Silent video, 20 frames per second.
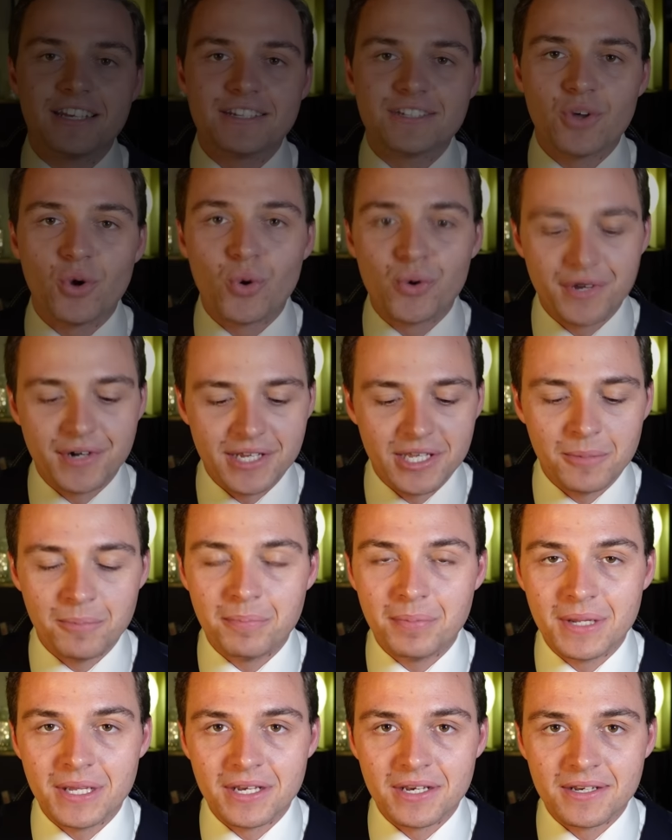has already
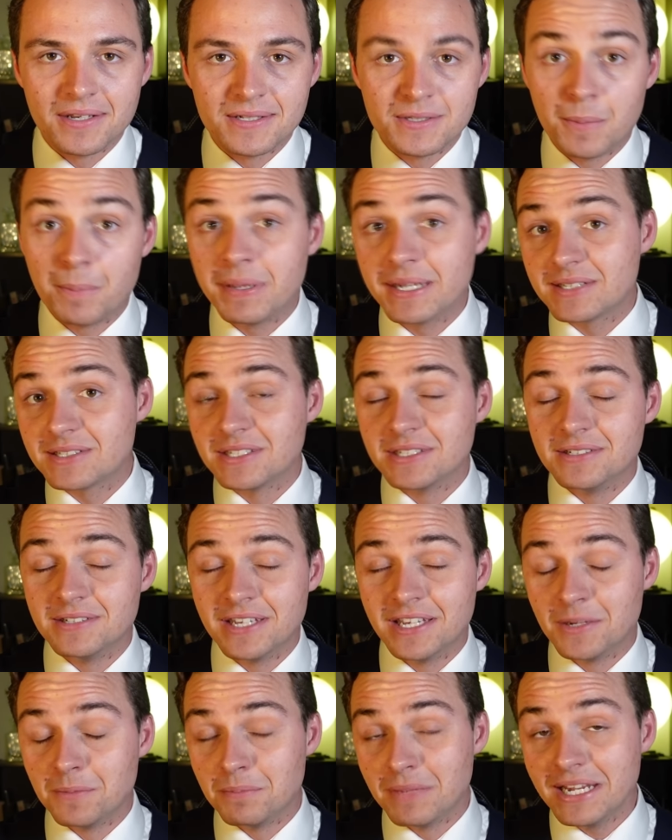been
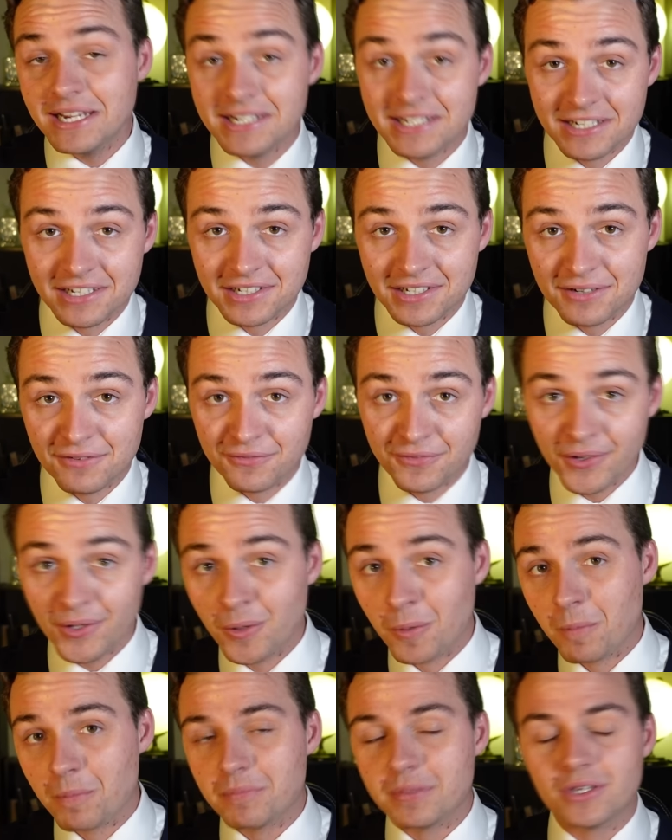depicted in media and
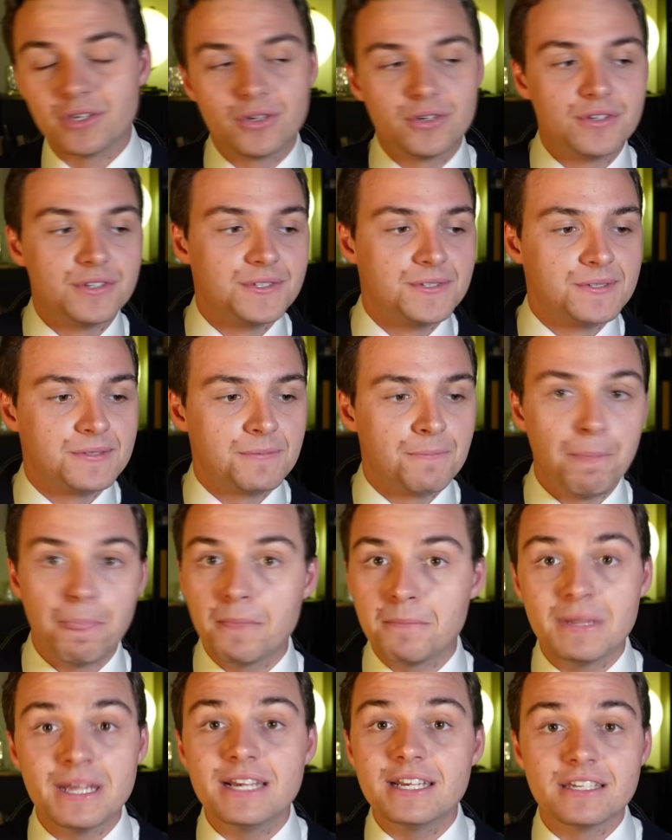film, because
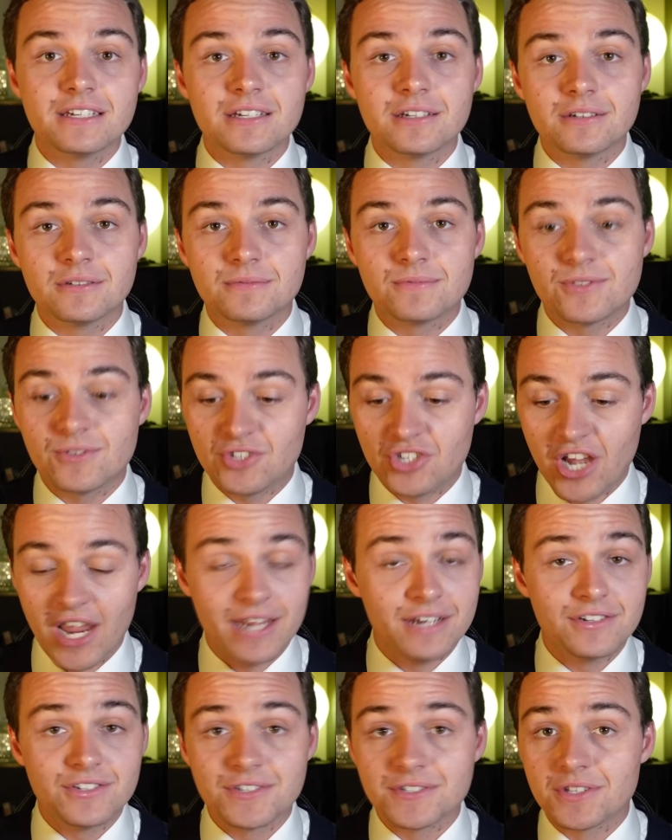media
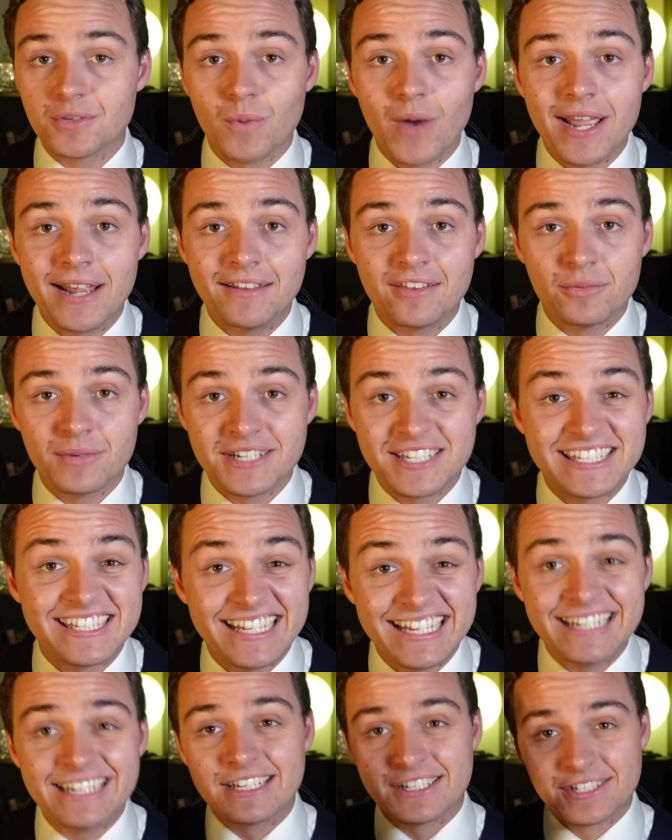changes the way that we see